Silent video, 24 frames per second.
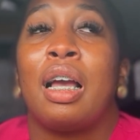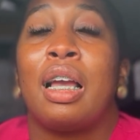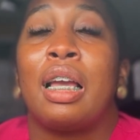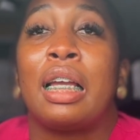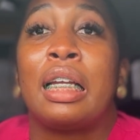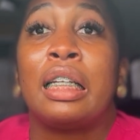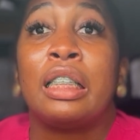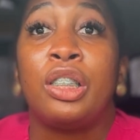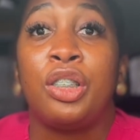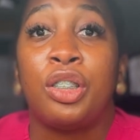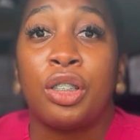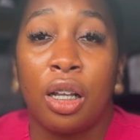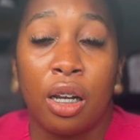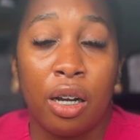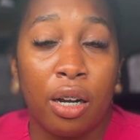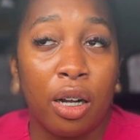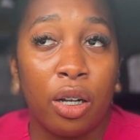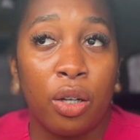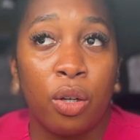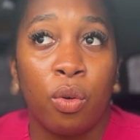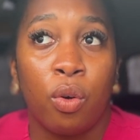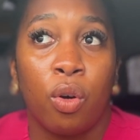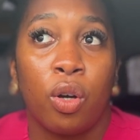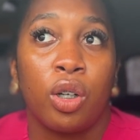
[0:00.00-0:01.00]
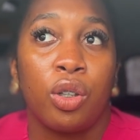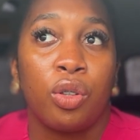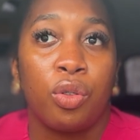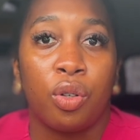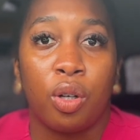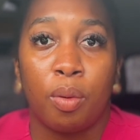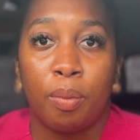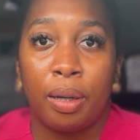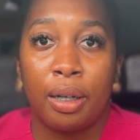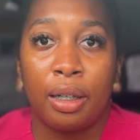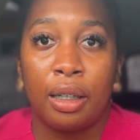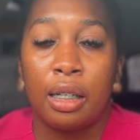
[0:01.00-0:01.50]
in general or
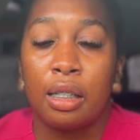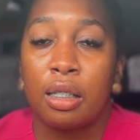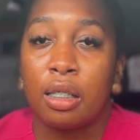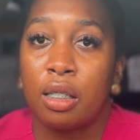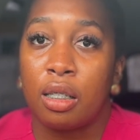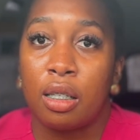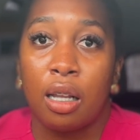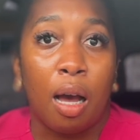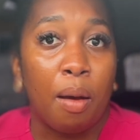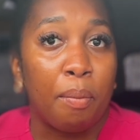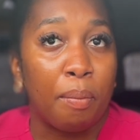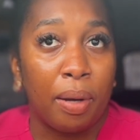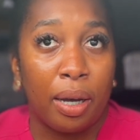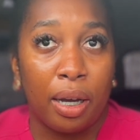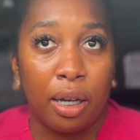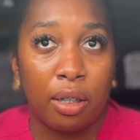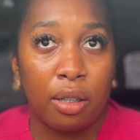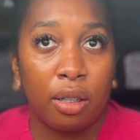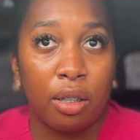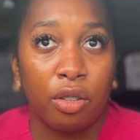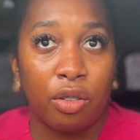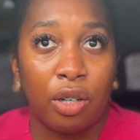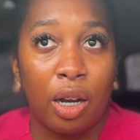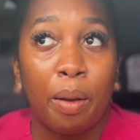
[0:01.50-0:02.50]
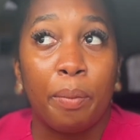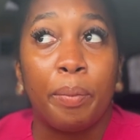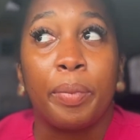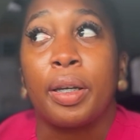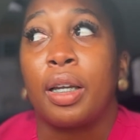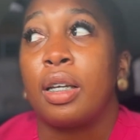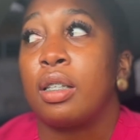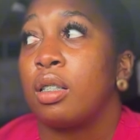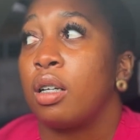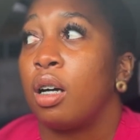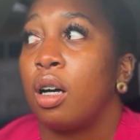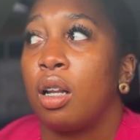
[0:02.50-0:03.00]
normally it's not bad. The
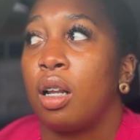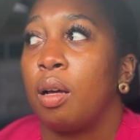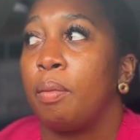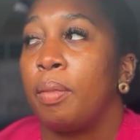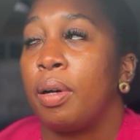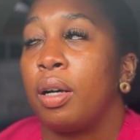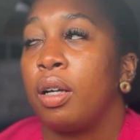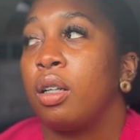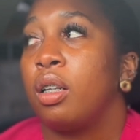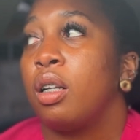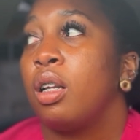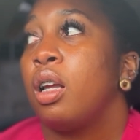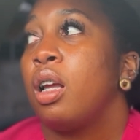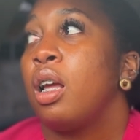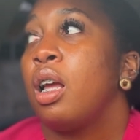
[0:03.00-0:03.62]
cramping isn't all that bad,